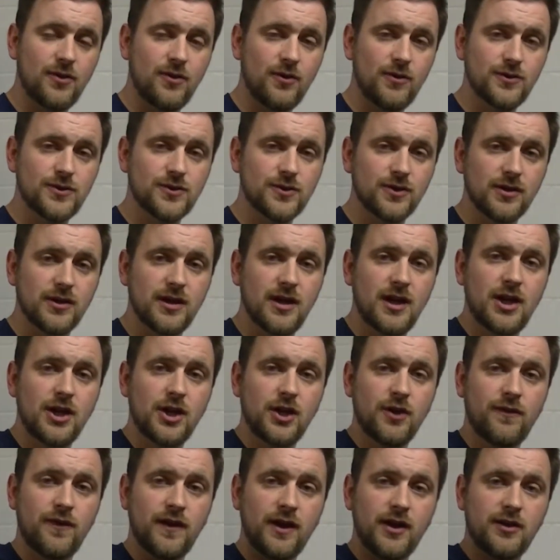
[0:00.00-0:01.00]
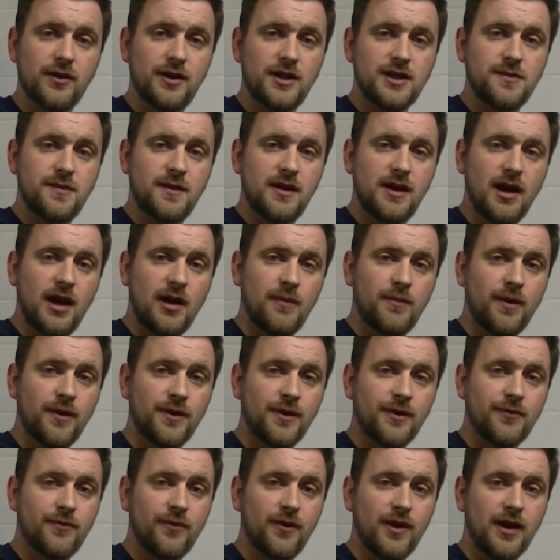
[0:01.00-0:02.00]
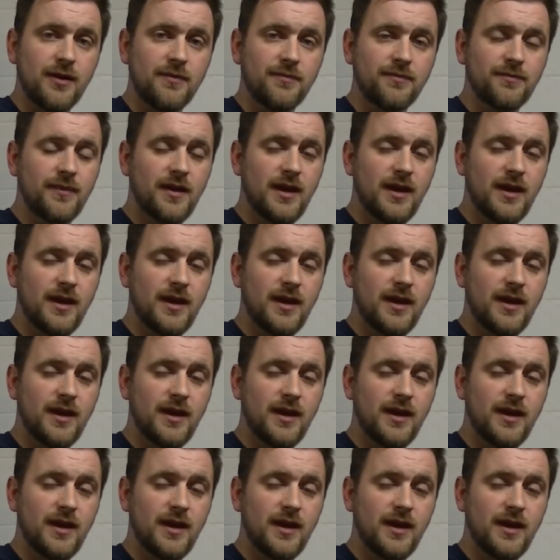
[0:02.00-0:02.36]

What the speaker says: holster, your finger needs to be up on the frame.